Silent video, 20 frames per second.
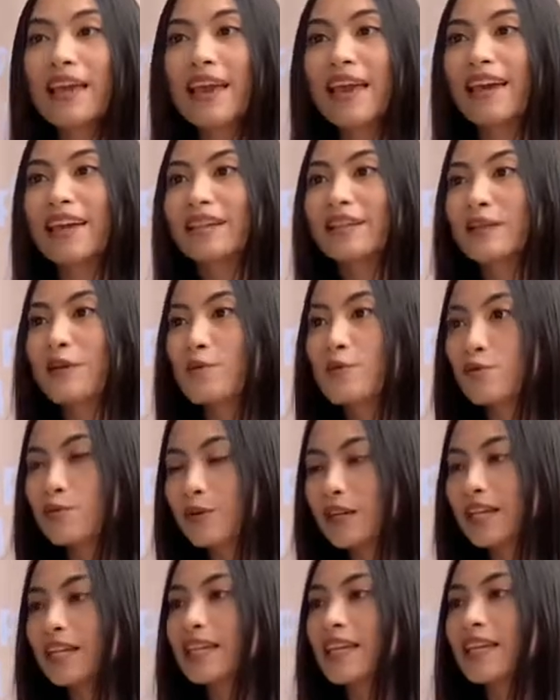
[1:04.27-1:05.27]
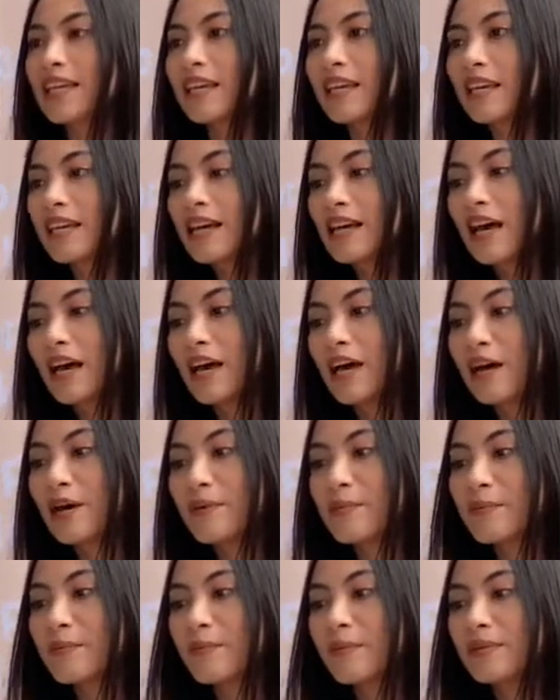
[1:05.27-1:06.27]
and really,
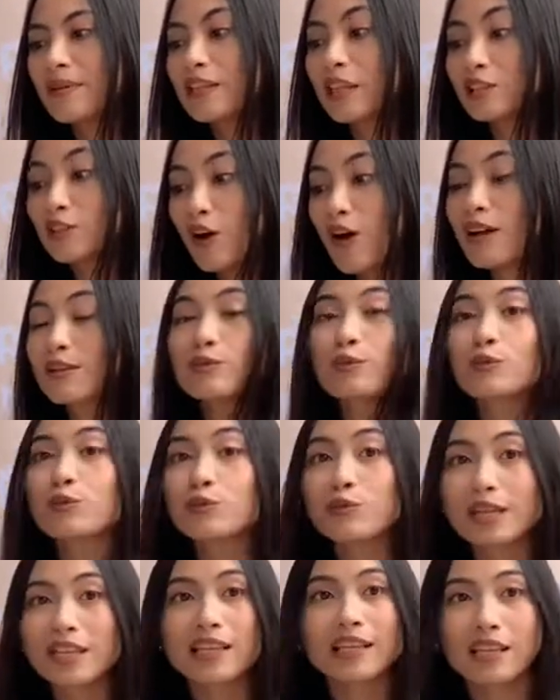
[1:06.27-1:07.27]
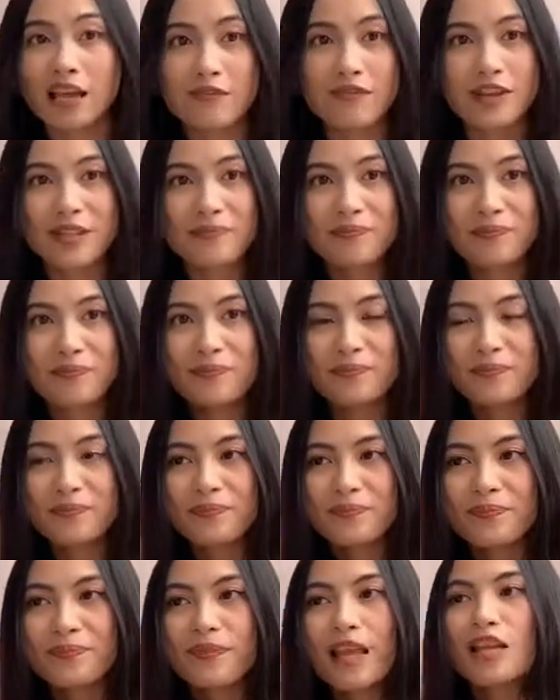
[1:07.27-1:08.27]
um, the dogs would really love it.
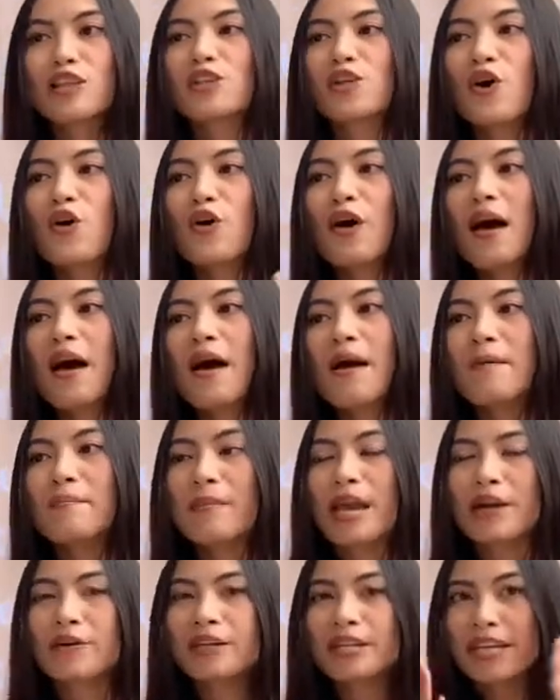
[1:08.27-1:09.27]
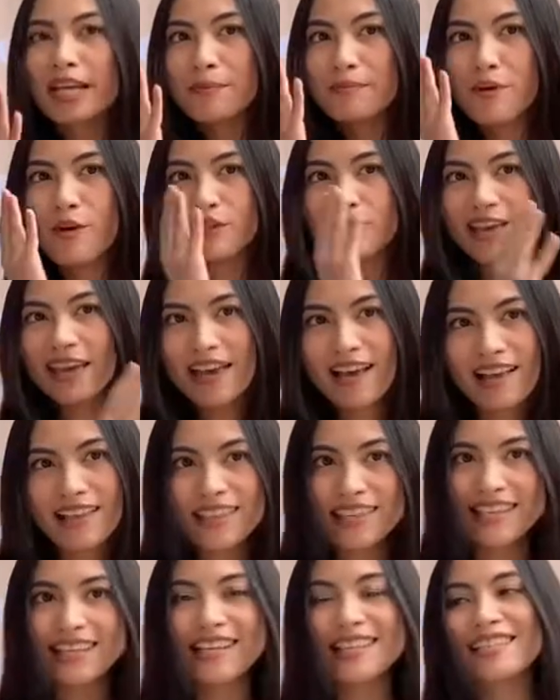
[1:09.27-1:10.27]
So marrying both the
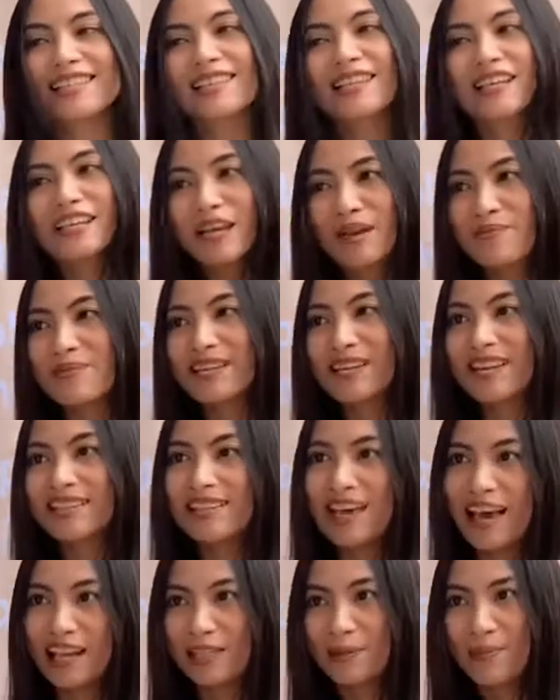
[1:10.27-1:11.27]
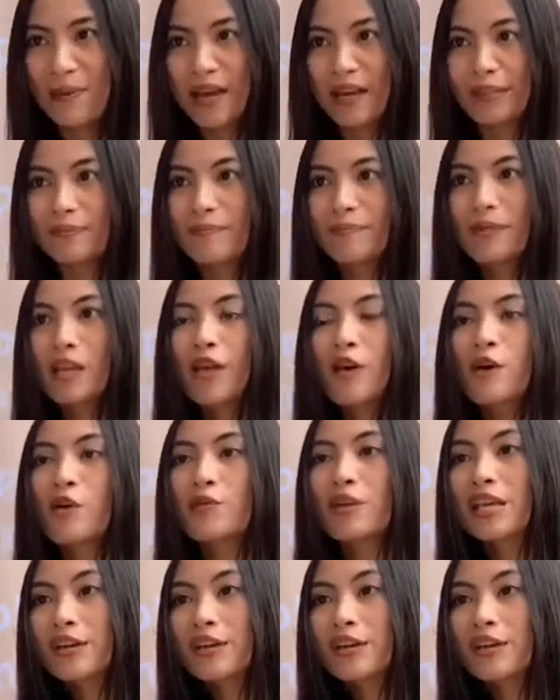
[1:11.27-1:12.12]
healthiness and the yumminess aspect, we